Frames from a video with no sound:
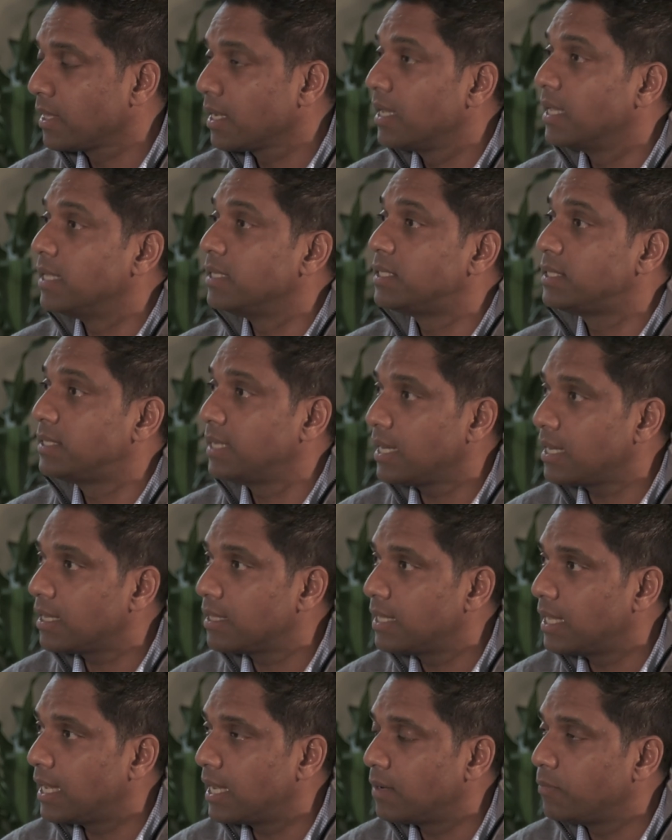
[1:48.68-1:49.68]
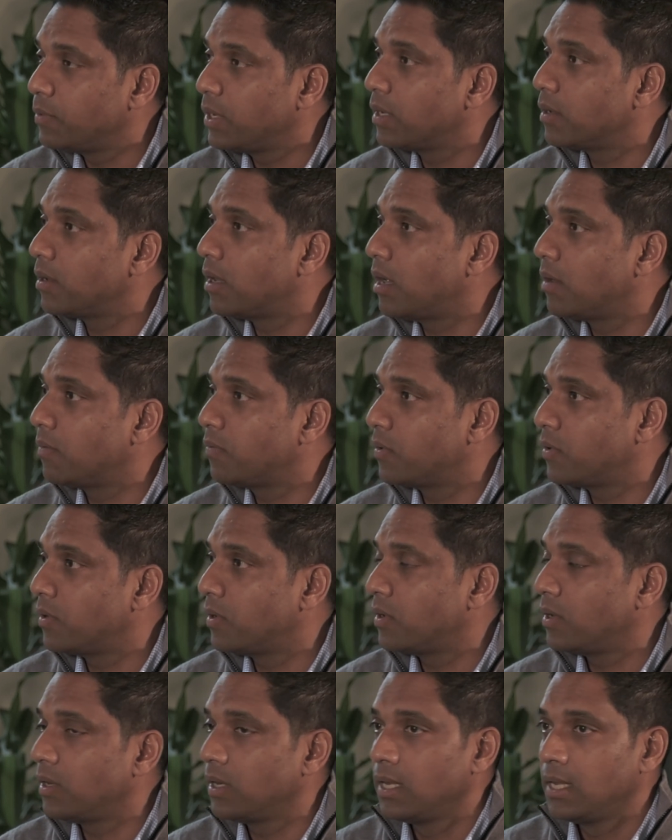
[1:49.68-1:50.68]
Instead of that, we're going to
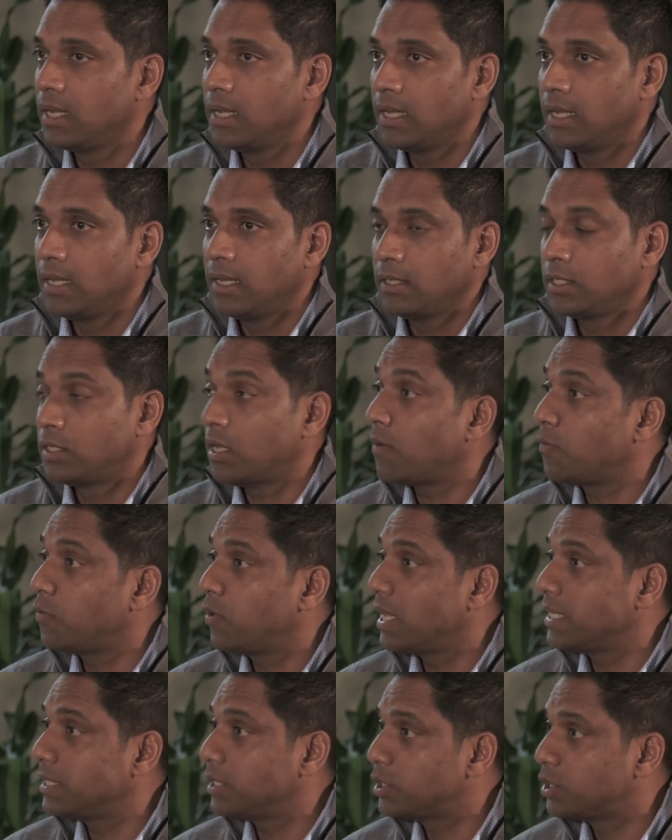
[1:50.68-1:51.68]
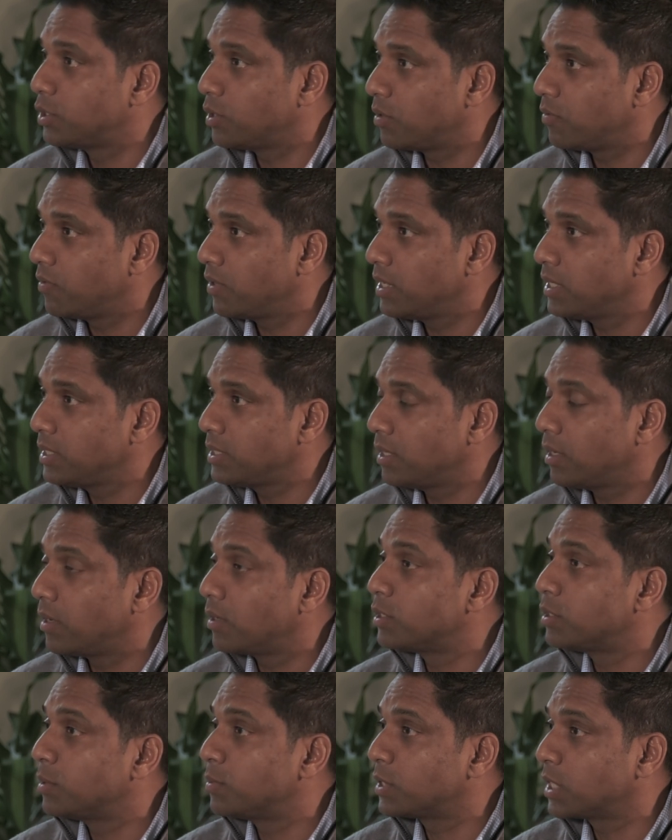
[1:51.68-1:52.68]
offer software as a service or a
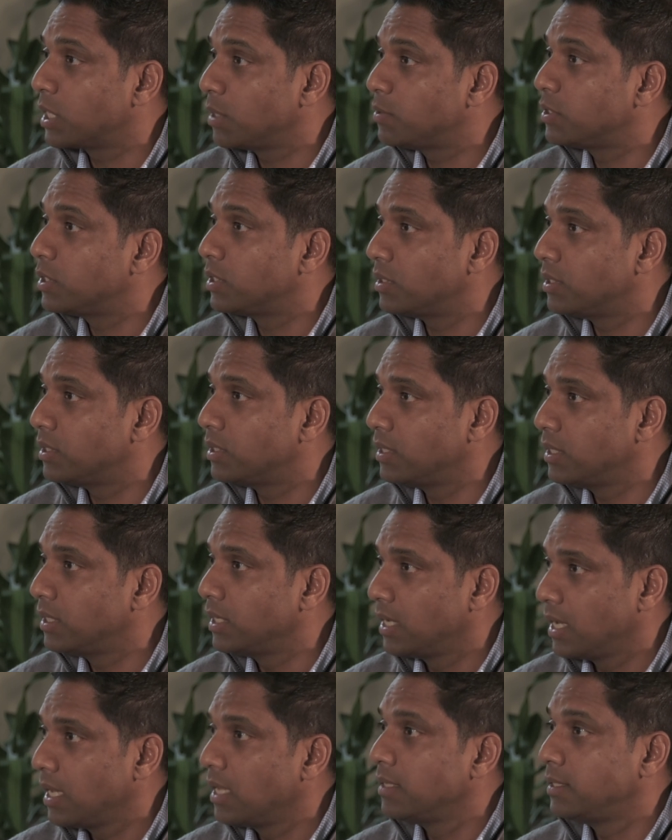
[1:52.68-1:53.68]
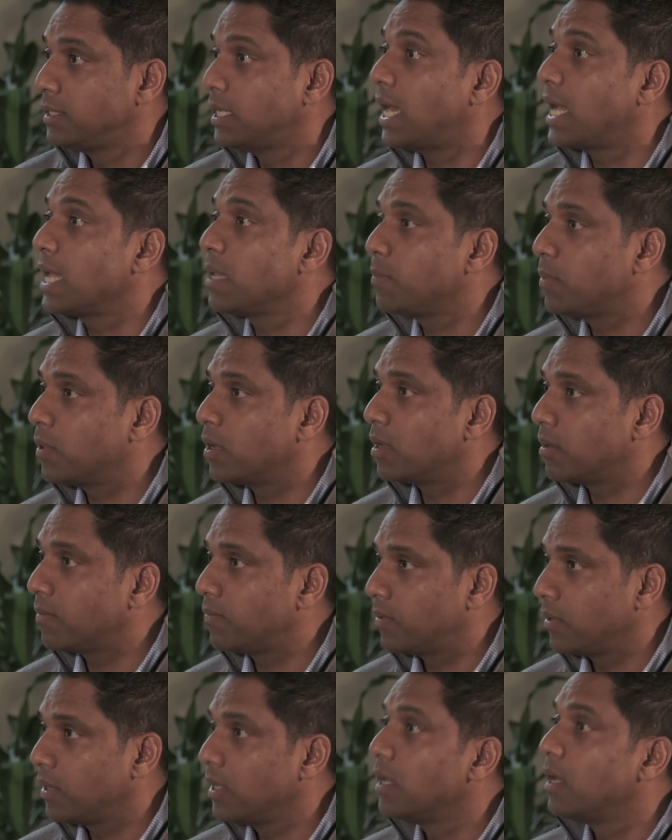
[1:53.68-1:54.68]
subscription type of
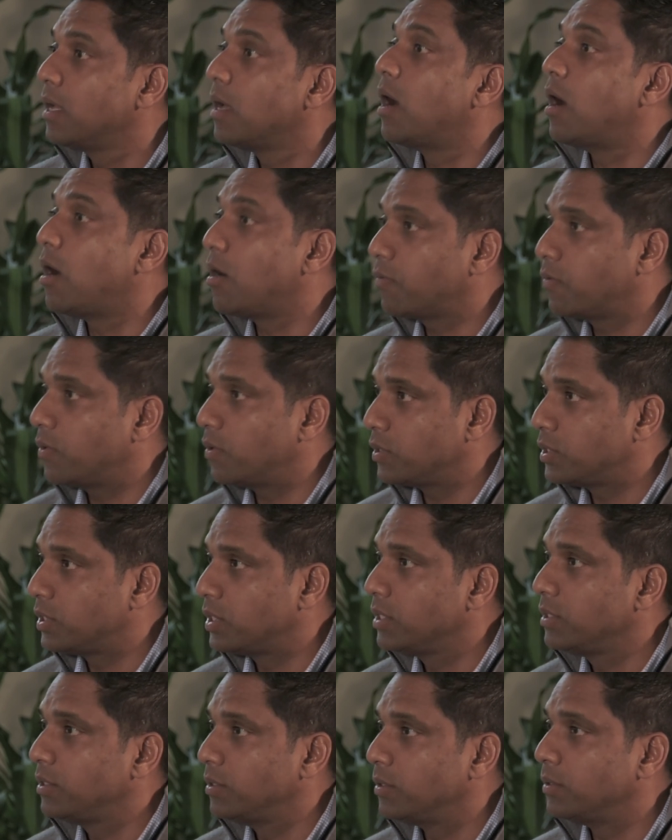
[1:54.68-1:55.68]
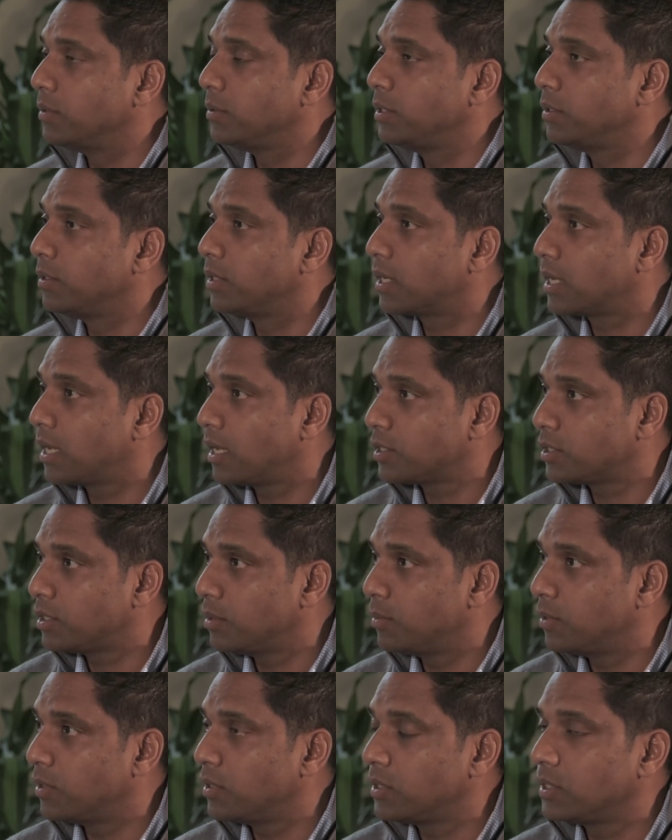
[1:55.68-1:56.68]
offers to, mm. to the
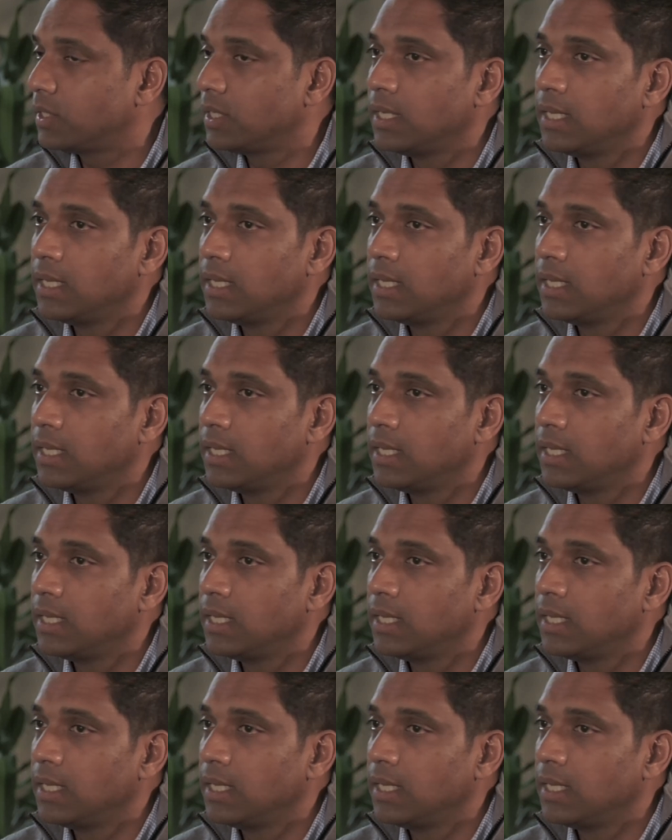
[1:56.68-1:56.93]
customers.